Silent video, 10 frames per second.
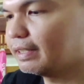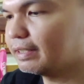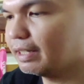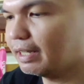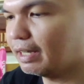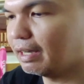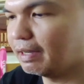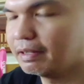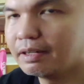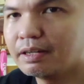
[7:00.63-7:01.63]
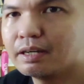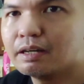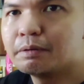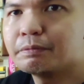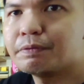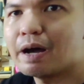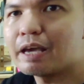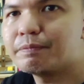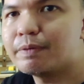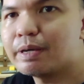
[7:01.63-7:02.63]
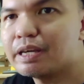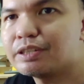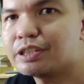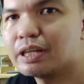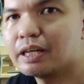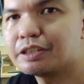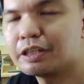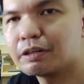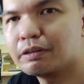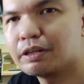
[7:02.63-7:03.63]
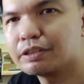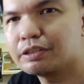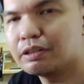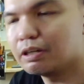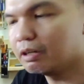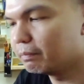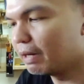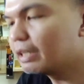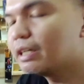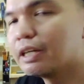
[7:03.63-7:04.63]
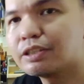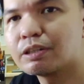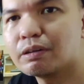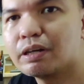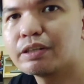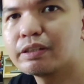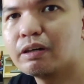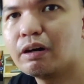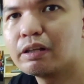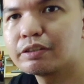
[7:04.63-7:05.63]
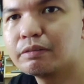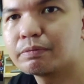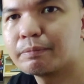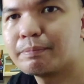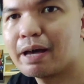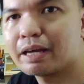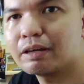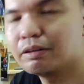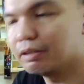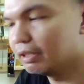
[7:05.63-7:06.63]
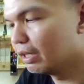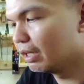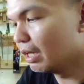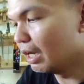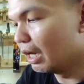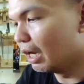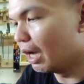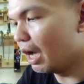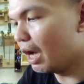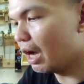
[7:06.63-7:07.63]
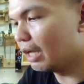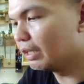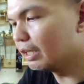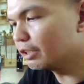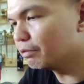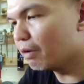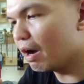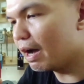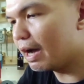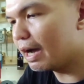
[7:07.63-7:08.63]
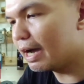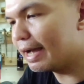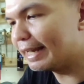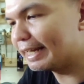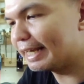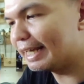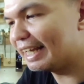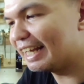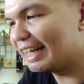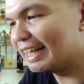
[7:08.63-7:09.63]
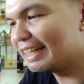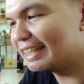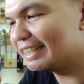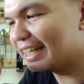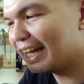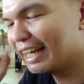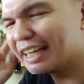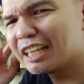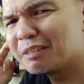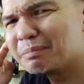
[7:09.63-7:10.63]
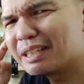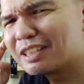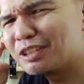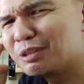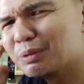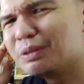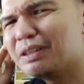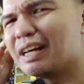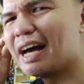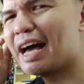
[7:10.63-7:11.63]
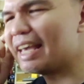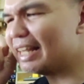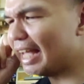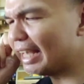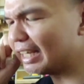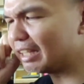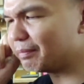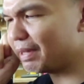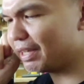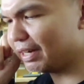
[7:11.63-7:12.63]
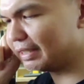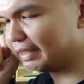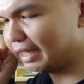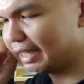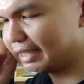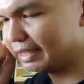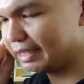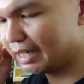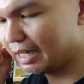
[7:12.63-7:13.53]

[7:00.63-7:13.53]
is the 5-inch circular saw, brushless circular saw, also from Banggood. This one is a hit and miss tool. I like it because it's